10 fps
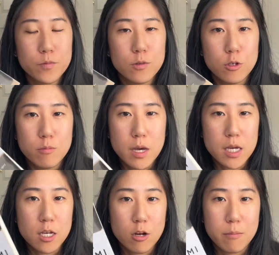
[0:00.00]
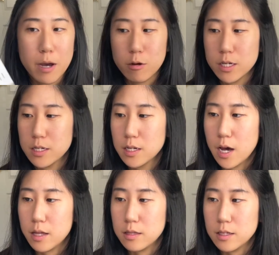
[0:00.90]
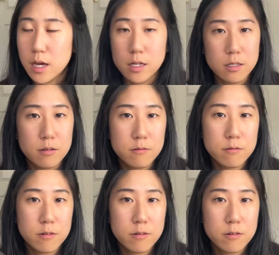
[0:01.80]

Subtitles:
You may hear about it at the end of